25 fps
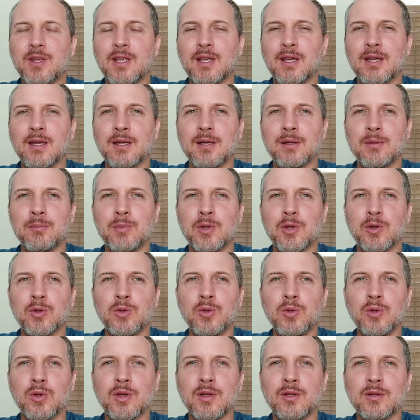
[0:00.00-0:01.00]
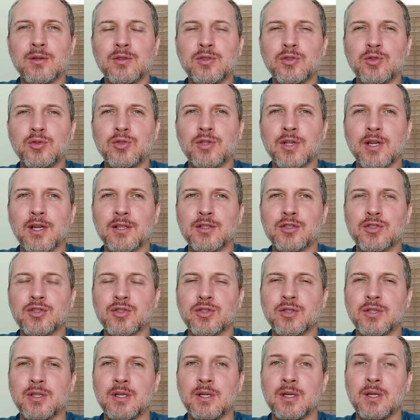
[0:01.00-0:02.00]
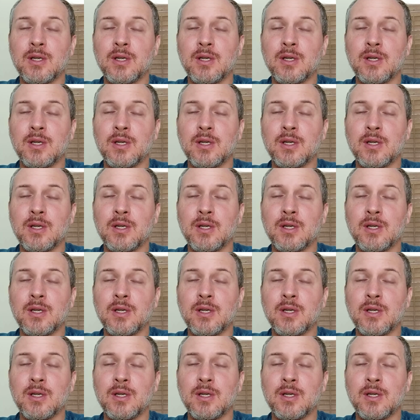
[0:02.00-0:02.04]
Yeah, berühren, to touch.